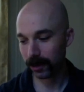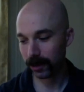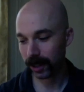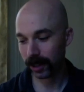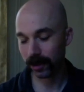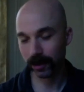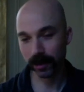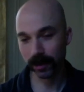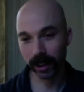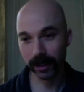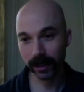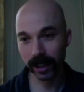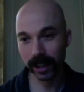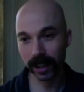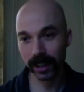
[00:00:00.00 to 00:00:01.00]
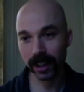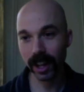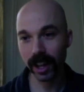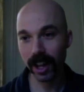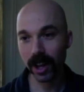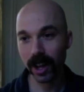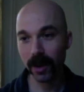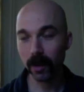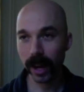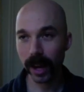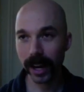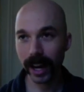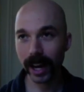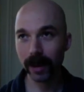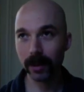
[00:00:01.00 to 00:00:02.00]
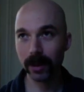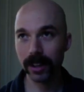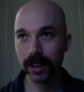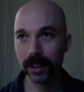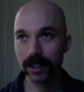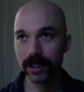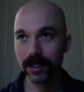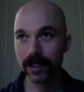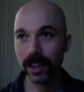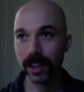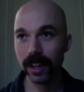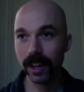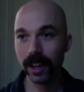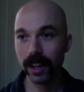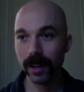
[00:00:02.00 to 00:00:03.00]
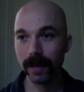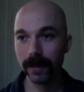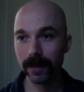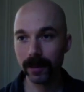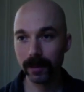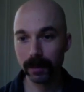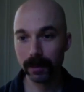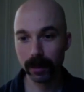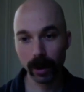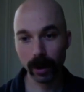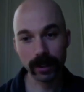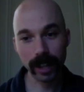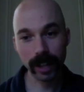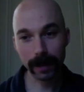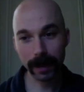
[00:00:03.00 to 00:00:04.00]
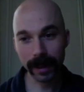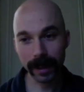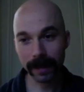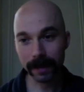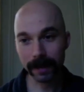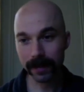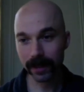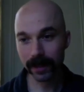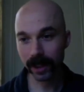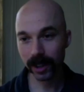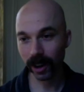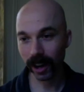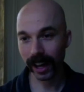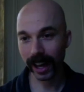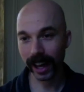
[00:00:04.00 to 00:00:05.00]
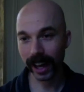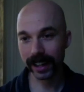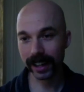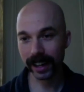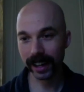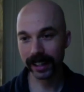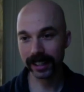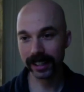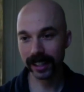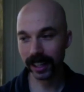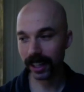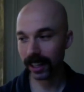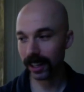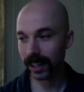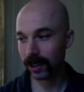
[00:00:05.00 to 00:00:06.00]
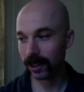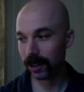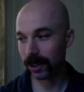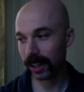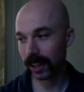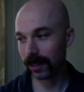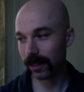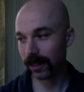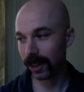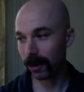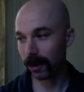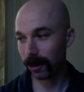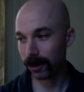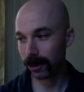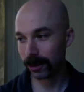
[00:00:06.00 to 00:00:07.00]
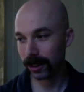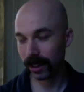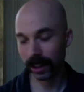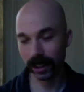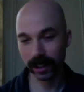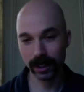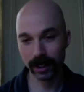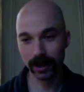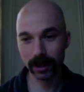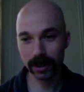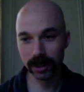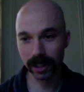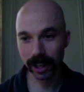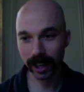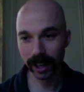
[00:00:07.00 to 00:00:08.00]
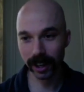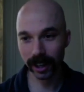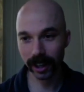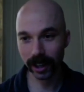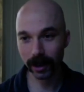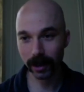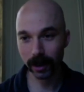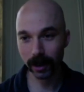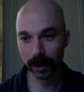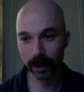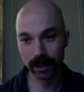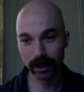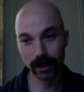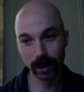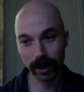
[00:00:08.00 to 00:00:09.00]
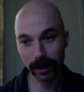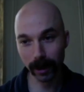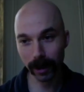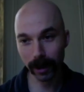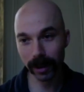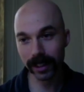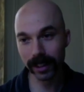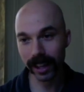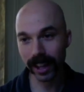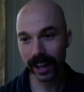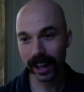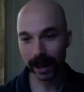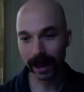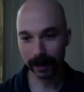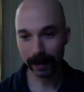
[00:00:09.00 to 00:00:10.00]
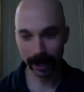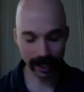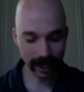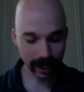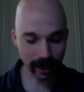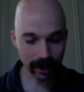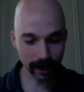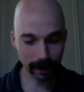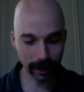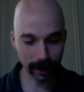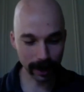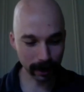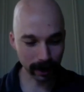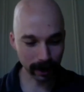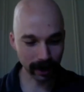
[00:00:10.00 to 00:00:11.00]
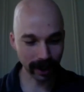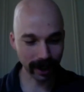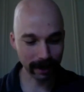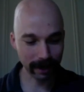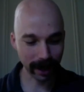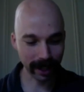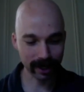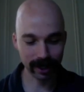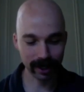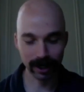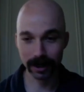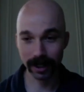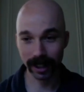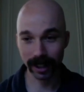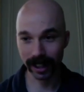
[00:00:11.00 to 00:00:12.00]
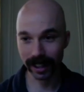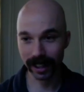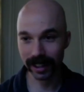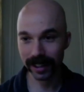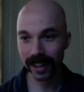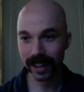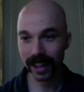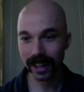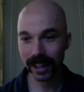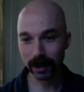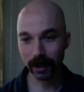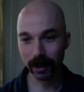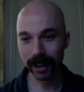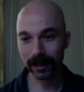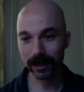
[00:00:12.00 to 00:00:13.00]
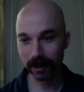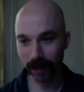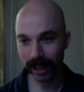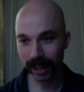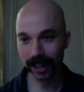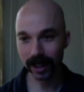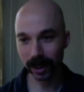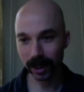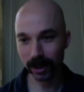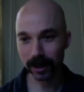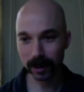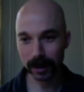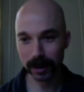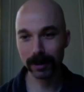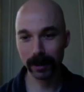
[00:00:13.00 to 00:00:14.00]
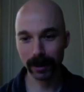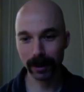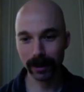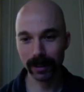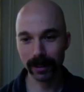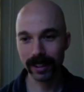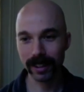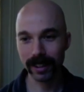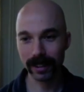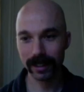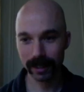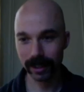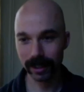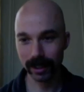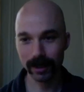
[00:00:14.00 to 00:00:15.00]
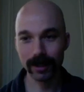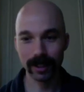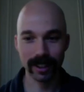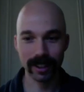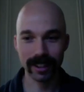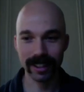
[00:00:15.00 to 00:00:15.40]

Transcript: in front of it when I was prototyping. You know, I had an idea. You can think of it almost like a user scenario or a storyboard. I'm like, here are the people that I imagine using it. So I invited those people to use it.